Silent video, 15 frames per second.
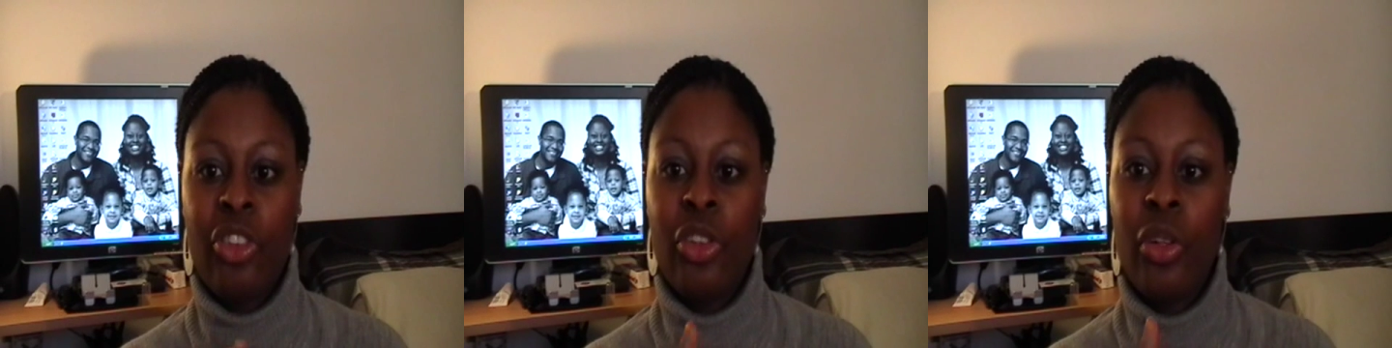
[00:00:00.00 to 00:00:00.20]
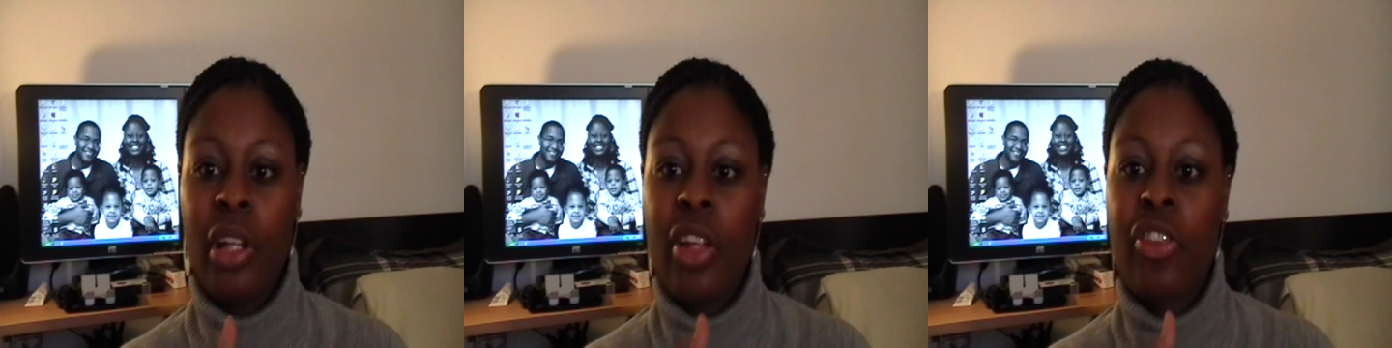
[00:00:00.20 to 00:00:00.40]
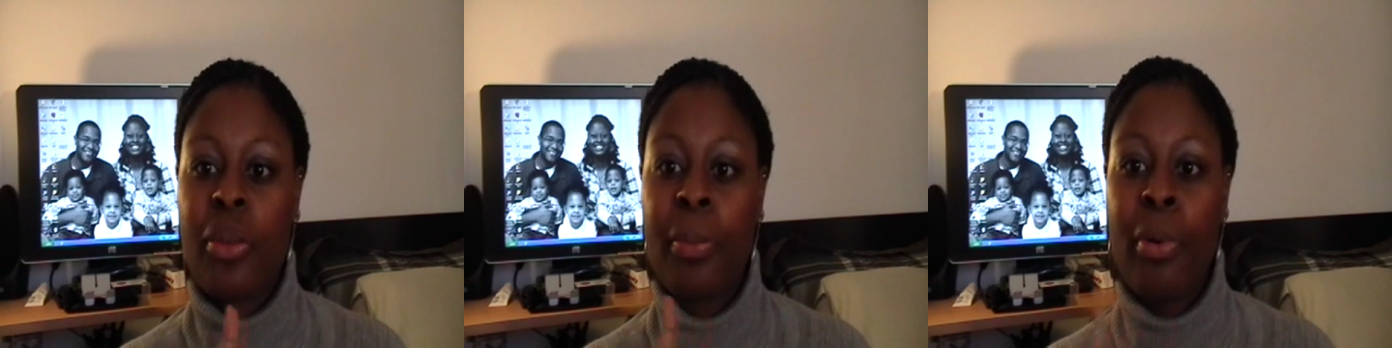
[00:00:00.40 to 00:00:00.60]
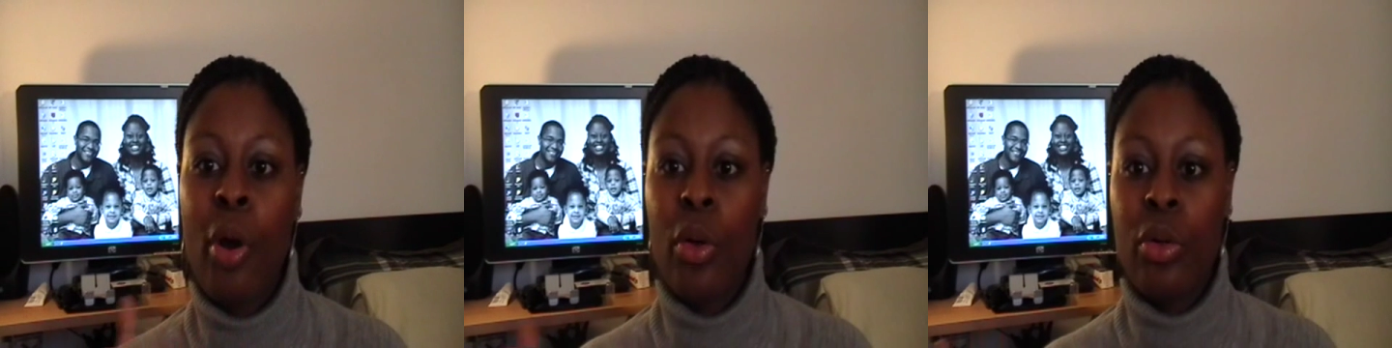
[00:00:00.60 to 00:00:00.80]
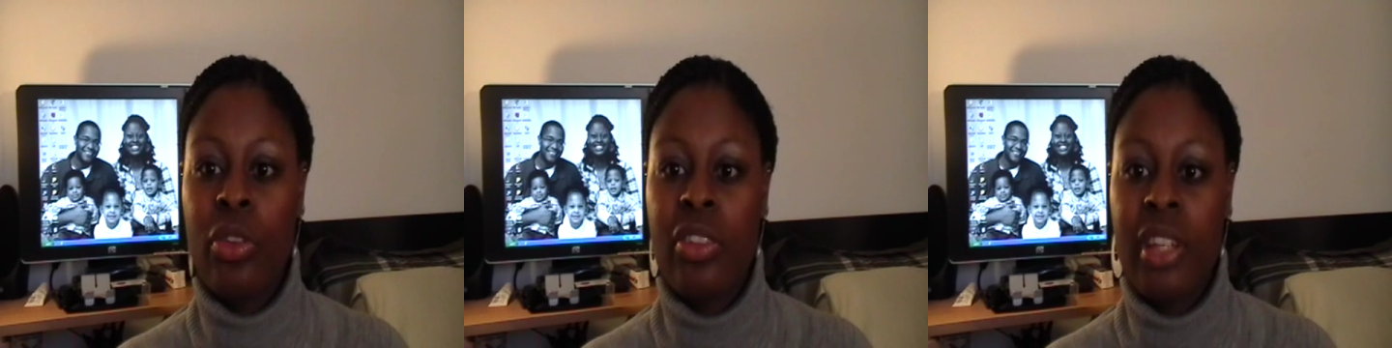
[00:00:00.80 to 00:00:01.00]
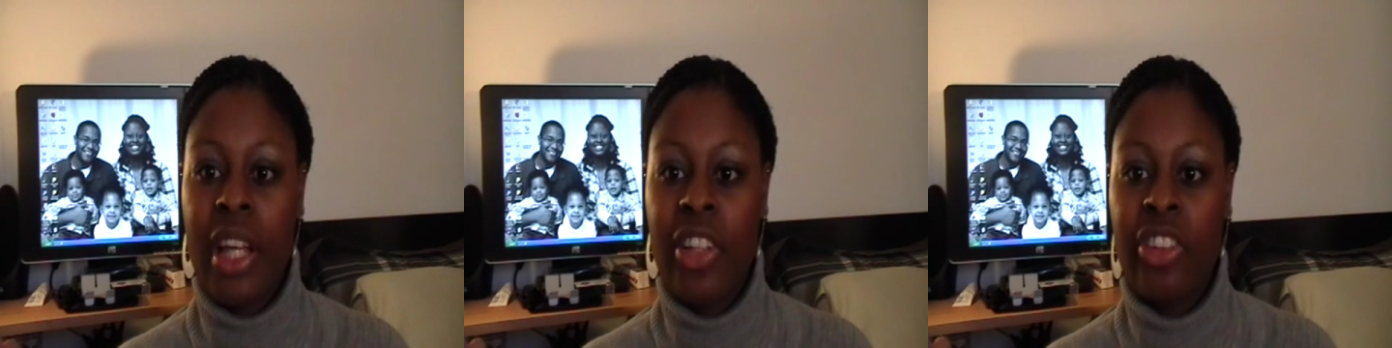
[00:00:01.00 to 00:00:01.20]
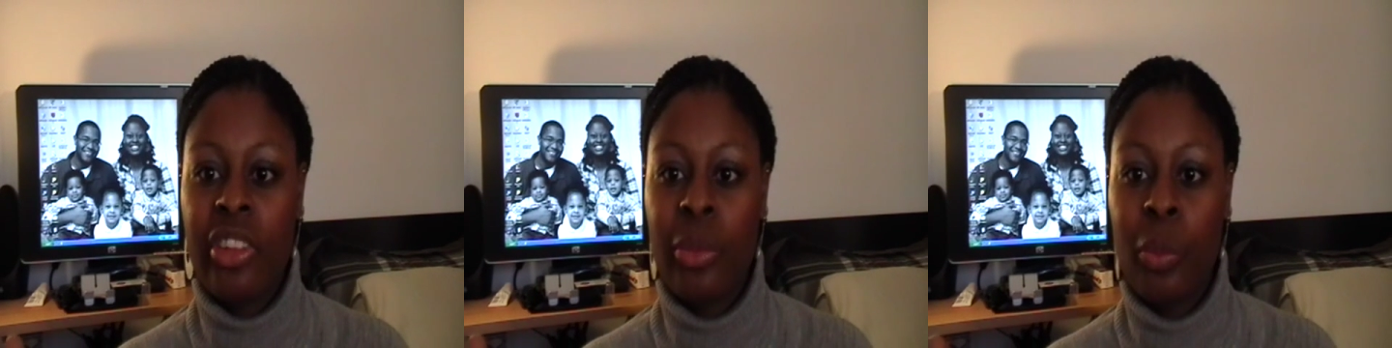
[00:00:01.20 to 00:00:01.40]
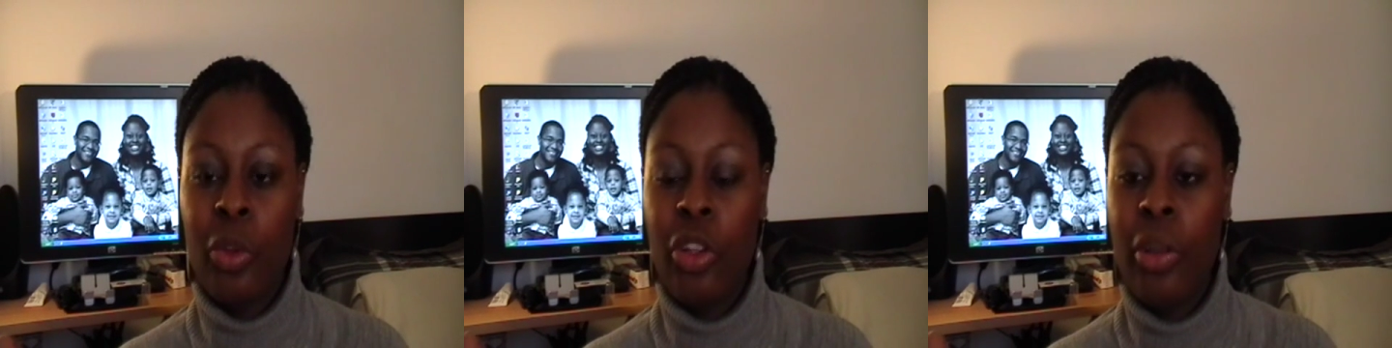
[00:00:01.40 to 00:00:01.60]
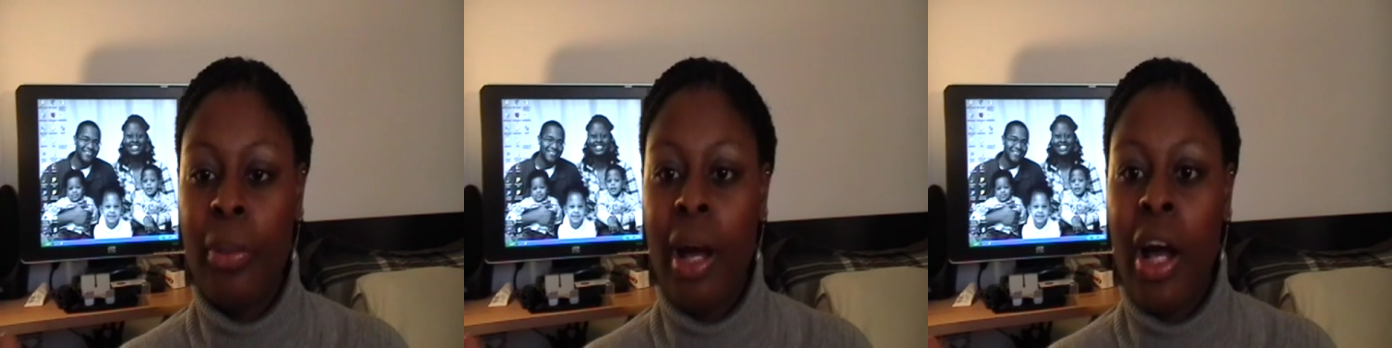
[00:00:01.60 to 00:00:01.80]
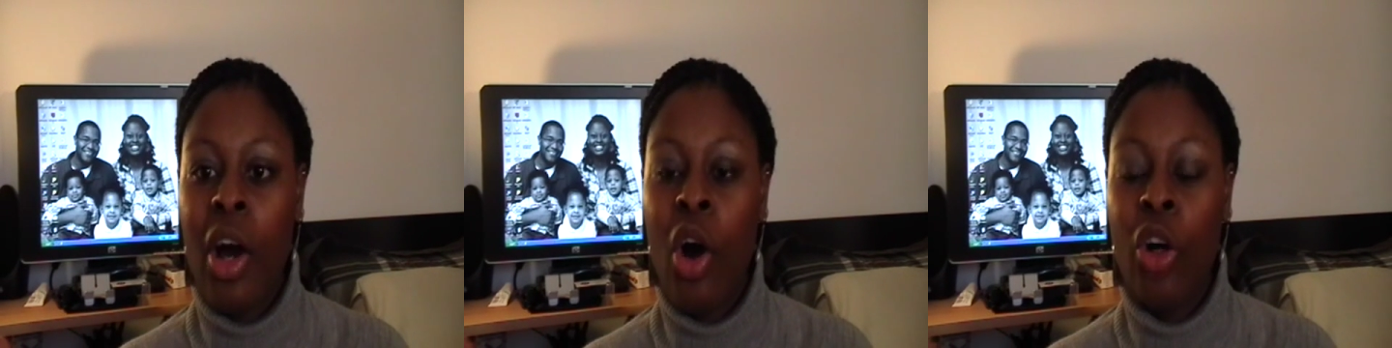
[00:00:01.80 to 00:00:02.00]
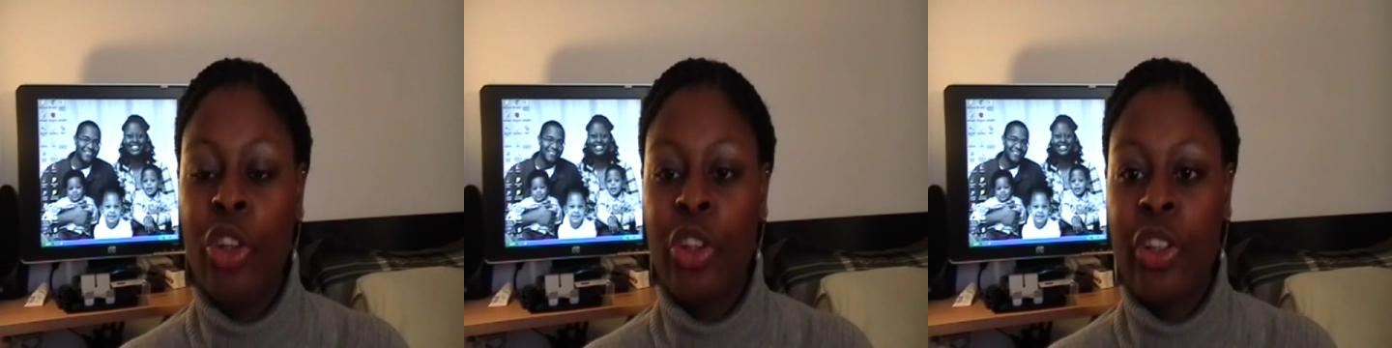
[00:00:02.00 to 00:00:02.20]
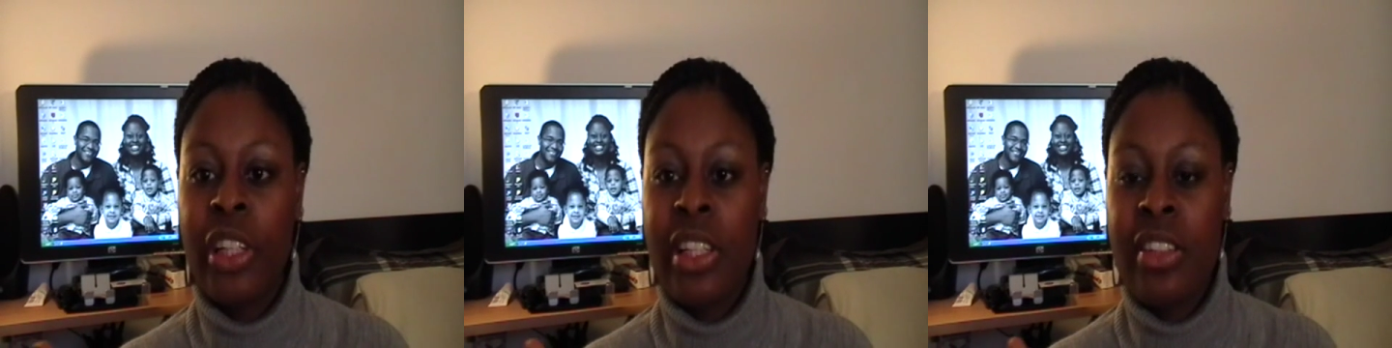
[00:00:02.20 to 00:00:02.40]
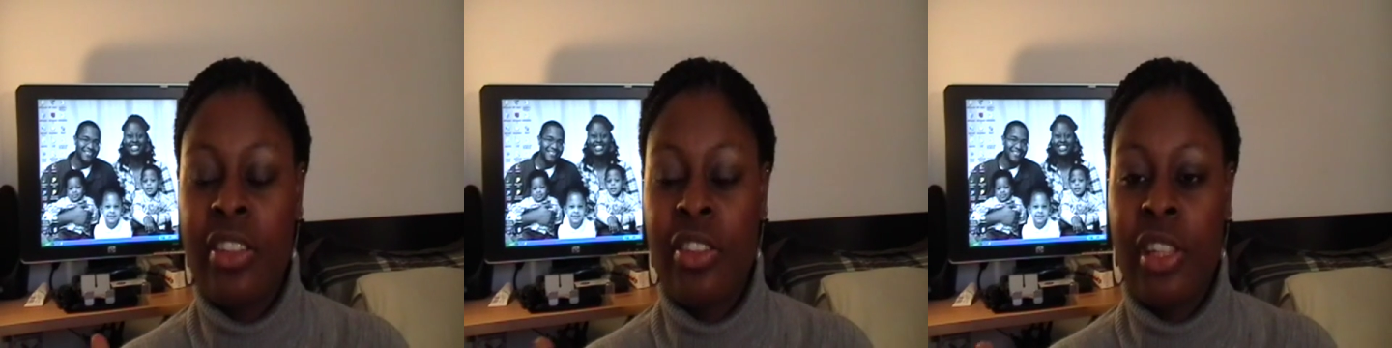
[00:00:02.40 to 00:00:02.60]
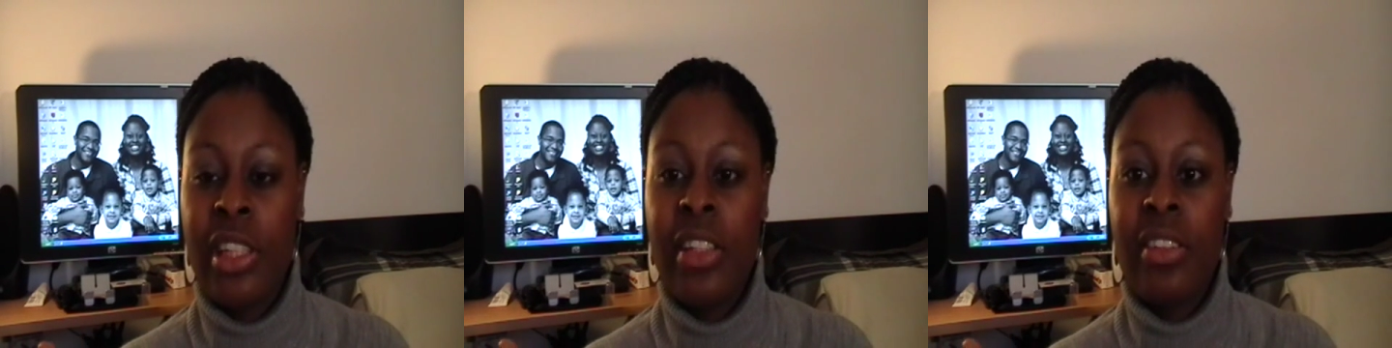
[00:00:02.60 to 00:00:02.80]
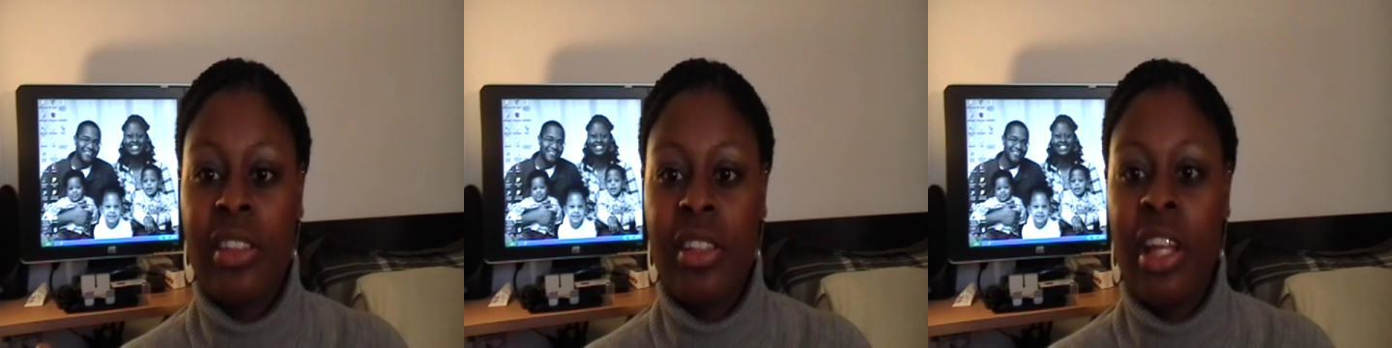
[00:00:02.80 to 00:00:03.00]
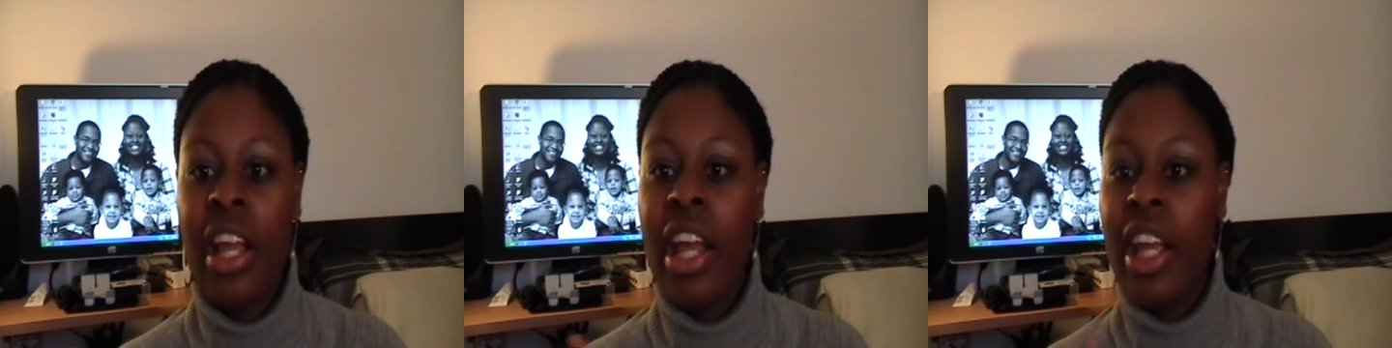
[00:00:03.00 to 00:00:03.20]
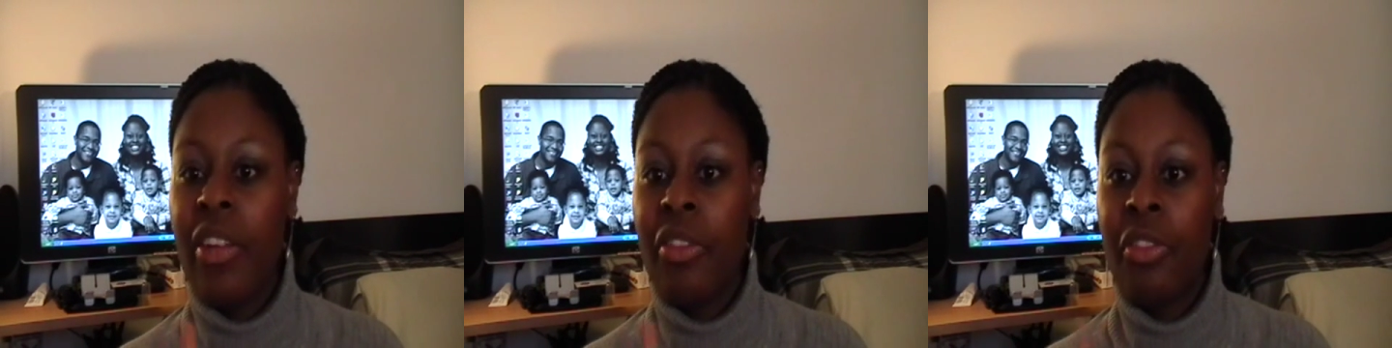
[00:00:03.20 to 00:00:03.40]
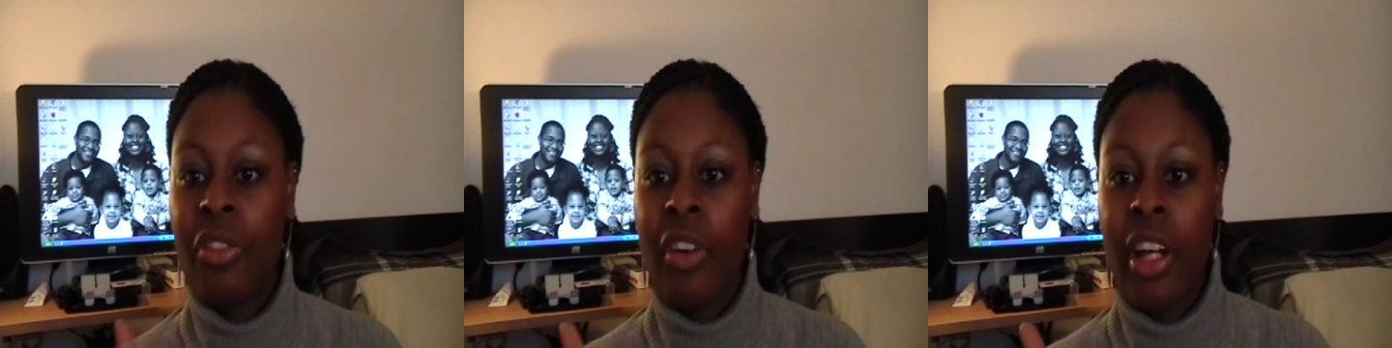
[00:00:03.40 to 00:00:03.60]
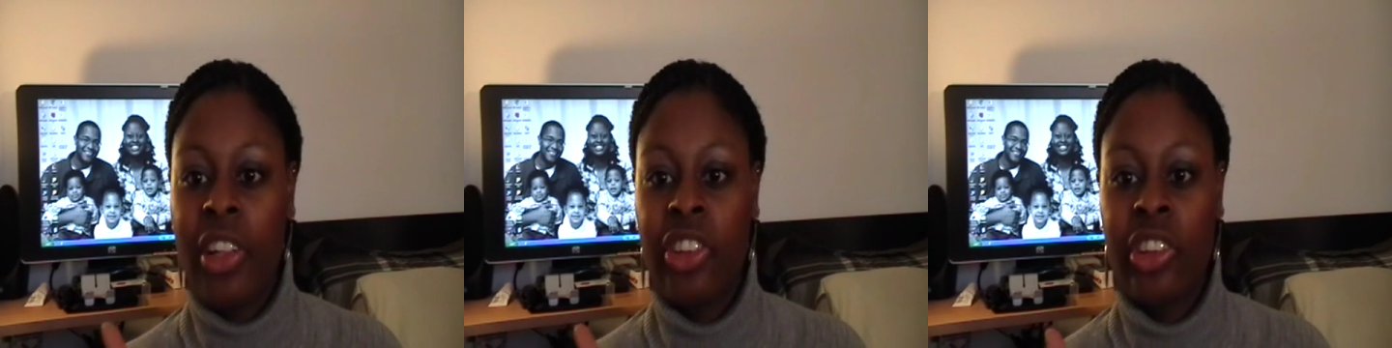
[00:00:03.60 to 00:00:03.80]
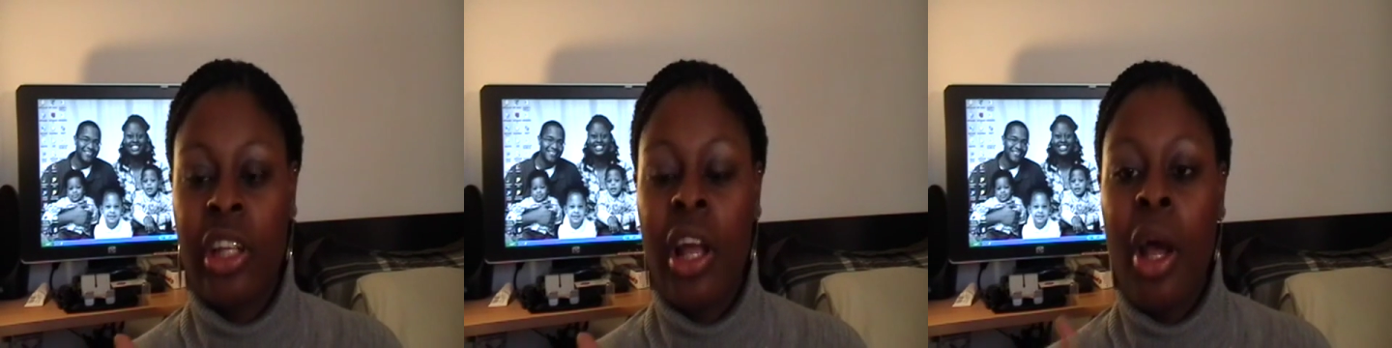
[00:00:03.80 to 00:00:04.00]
You know, there's the produce section where you can buy all your in-season and fresh